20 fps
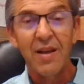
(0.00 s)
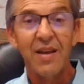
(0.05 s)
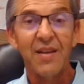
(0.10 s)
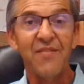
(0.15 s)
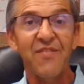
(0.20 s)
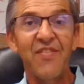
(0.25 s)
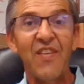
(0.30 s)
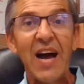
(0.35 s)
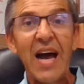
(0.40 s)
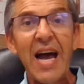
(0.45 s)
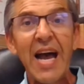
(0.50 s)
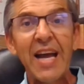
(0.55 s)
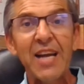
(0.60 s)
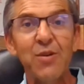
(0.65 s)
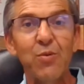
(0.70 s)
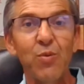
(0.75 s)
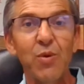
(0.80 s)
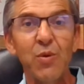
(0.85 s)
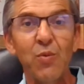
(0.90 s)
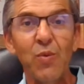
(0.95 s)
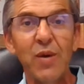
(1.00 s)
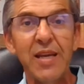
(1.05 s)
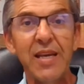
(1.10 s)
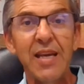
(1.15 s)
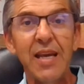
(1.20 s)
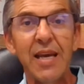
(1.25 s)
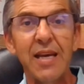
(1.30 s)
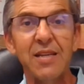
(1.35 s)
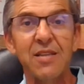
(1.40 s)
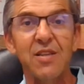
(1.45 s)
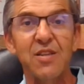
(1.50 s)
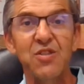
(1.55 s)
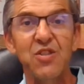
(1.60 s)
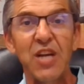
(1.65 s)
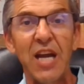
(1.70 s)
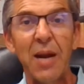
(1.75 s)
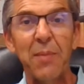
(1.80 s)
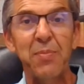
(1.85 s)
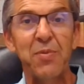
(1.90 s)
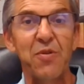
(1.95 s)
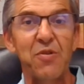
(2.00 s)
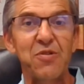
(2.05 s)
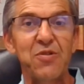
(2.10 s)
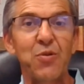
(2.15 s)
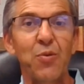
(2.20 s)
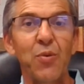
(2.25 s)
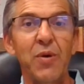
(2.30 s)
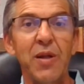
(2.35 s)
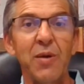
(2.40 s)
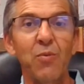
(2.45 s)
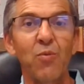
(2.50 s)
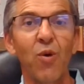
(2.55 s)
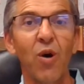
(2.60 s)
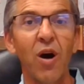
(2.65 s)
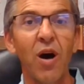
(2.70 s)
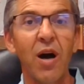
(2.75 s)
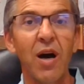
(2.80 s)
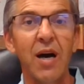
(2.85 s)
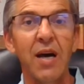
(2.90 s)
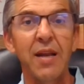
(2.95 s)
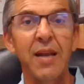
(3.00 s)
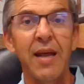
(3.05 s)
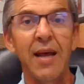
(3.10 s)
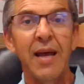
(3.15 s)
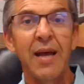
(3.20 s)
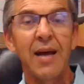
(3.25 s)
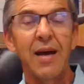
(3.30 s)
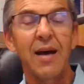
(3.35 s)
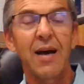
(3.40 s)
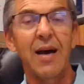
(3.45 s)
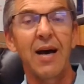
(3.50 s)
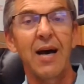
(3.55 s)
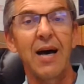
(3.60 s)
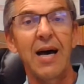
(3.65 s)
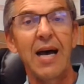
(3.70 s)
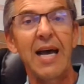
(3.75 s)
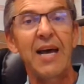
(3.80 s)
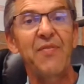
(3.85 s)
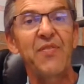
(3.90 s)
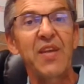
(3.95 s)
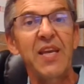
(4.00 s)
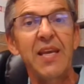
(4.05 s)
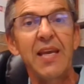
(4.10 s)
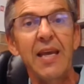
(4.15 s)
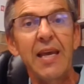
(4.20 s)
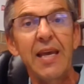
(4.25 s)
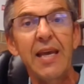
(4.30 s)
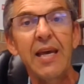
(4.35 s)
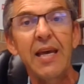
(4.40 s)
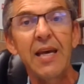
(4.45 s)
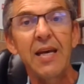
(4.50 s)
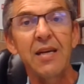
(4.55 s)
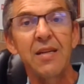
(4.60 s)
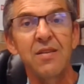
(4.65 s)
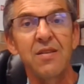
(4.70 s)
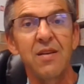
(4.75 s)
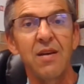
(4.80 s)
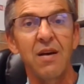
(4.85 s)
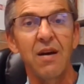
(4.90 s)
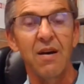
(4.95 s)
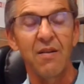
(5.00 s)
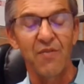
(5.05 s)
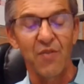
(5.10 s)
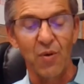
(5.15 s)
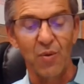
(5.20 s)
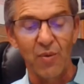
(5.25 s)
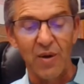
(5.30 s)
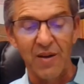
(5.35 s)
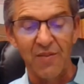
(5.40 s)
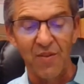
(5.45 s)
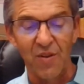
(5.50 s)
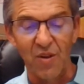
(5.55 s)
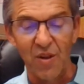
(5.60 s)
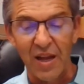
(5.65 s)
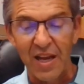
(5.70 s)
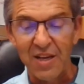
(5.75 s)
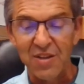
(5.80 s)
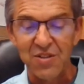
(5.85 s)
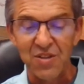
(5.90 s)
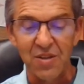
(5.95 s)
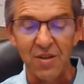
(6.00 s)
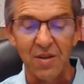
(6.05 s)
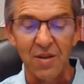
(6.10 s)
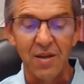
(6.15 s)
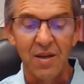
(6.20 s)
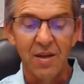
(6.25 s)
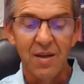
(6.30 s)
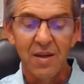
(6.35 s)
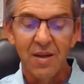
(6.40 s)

In fact, when we get to chapter 21, at the end of the Revelation,